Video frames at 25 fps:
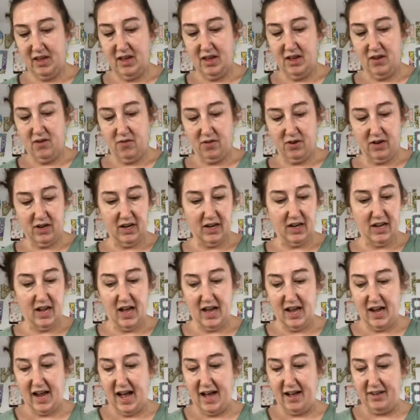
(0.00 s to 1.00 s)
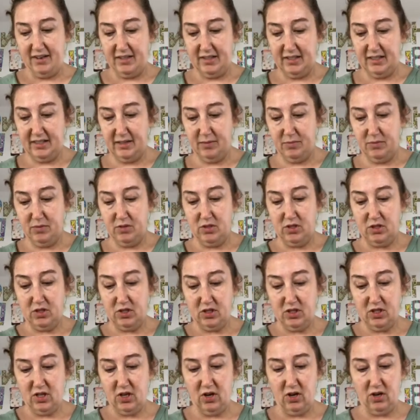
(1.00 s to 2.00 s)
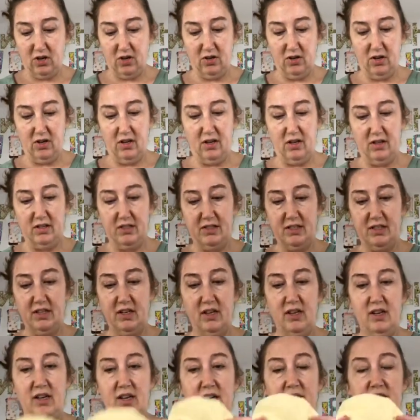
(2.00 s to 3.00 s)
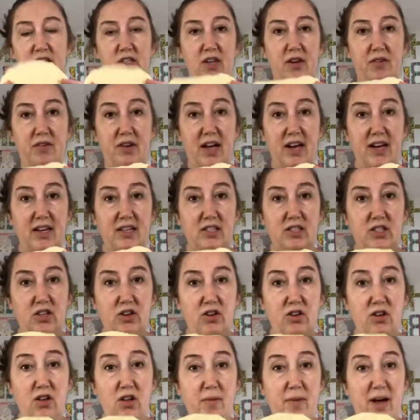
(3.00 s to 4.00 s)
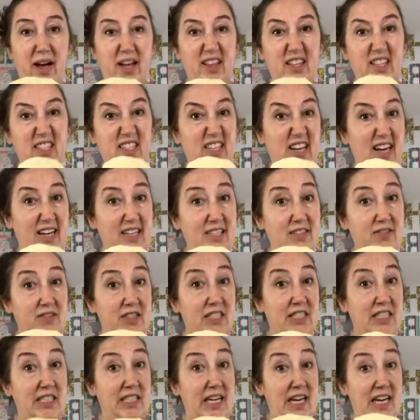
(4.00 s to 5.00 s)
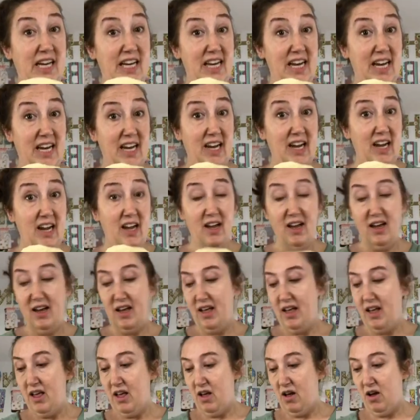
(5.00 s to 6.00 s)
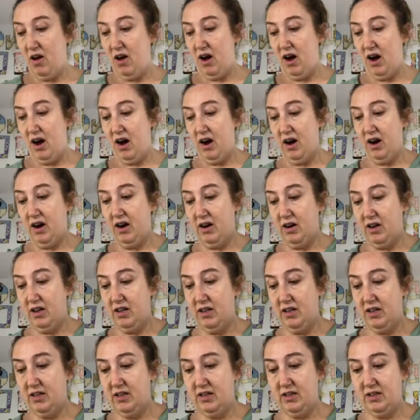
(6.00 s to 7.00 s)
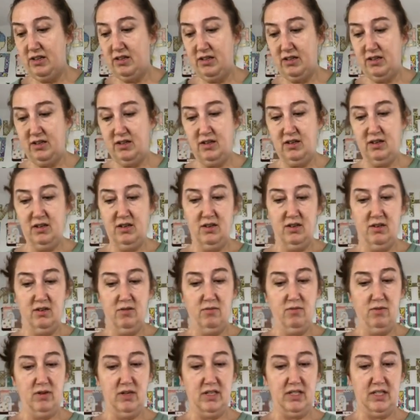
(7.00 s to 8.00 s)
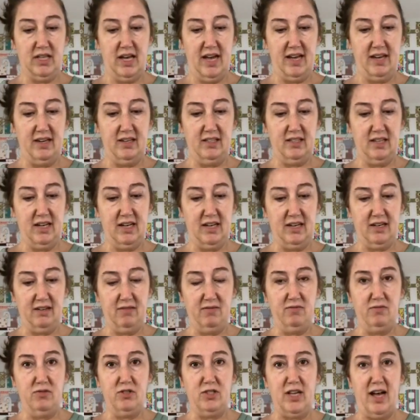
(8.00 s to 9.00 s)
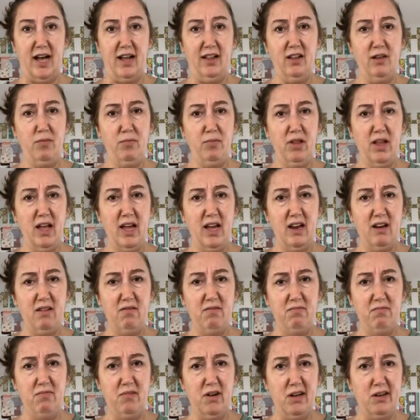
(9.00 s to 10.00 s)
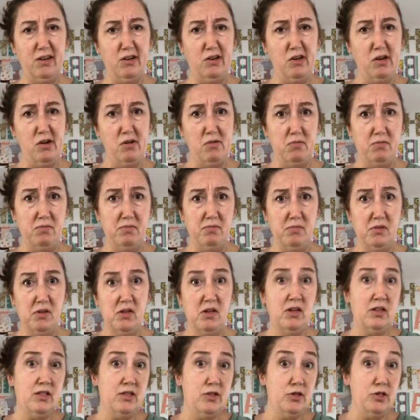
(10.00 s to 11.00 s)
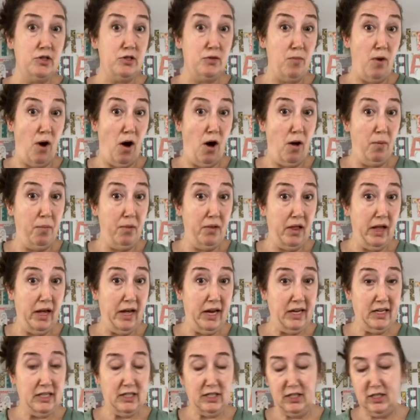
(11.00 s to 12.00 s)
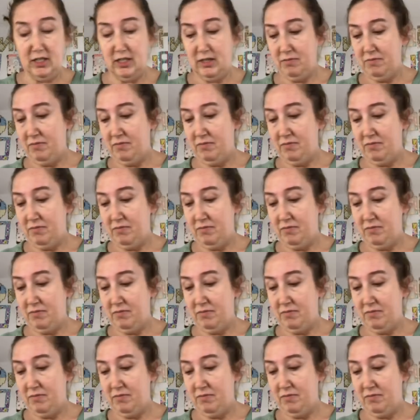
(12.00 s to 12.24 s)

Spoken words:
We're going to cut out some circles. So I've got a circle about the size of a CD, or what is that? Is that a salad plate? I don't know. The small plates.